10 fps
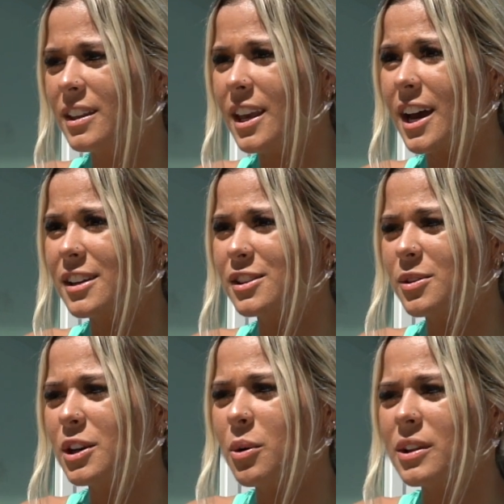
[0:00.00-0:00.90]
Yeah, so
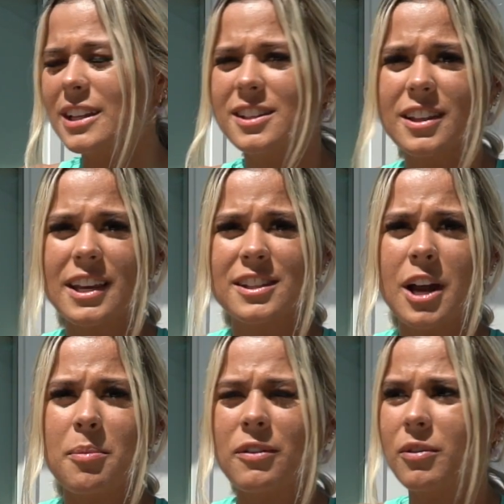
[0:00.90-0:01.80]
I don't want that to like
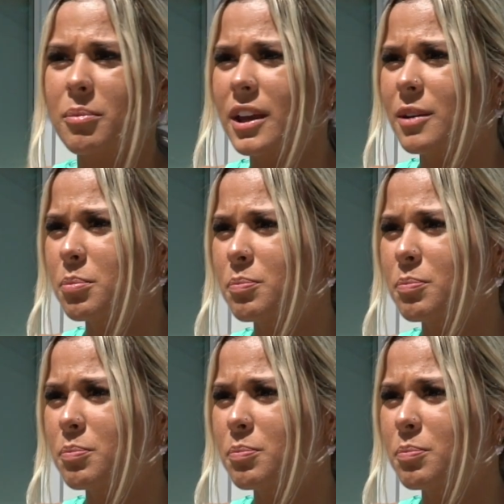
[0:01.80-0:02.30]
stop me from like.